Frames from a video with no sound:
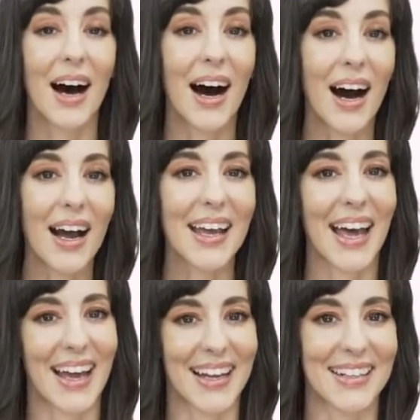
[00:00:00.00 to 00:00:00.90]
I
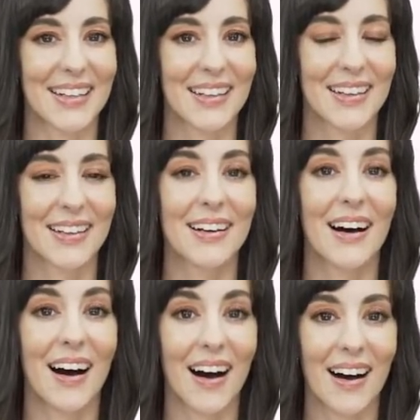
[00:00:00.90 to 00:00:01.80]
had.
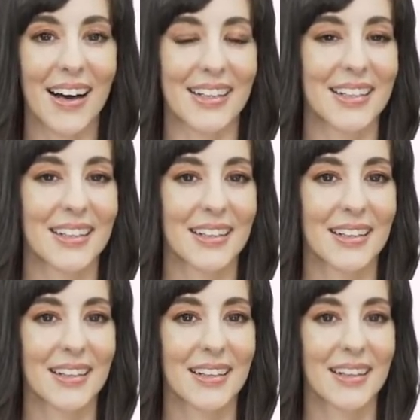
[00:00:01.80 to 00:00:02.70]
I'd.
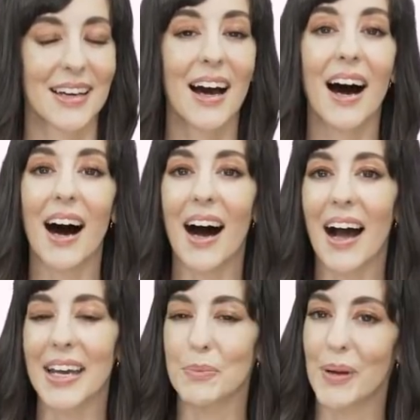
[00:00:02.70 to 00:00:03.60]

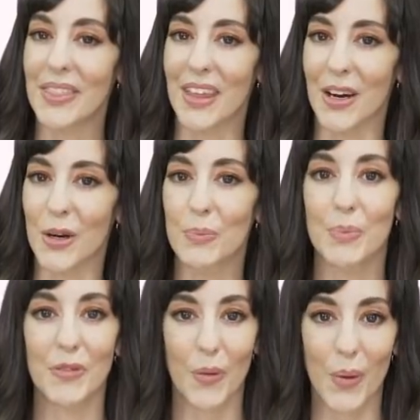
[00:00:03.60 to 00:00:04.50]
I'd been there
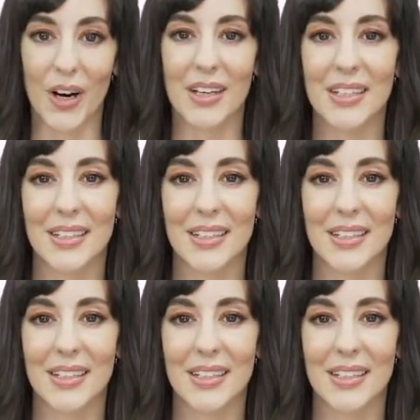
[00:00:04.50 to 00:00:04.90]
before.